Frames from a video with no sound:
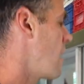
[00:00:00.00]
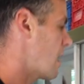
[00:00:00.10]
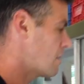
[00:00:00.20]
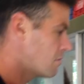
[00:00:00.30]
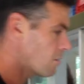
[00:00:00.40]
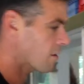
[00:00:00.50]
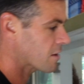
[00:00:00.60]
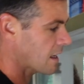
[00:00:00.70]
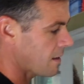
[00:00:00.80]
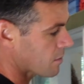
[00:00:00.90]
And you do have
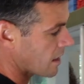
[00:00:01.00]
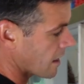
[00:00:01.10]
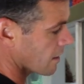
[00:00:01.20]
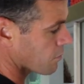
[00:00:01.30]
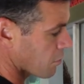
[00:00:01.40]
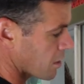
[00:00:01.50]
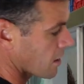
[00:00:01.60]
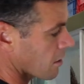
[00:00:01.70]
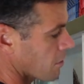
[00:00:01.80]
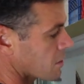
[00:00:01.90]
to keep the nails pretty
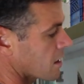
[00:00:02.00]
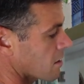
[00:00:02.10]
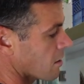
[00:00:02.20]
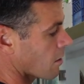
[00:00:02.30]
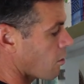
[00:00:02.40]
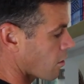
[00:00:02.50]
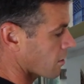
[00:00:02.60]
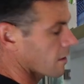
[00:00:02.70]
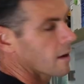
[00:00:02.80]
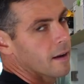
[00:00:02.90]
close into the
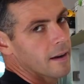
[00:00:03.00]
corner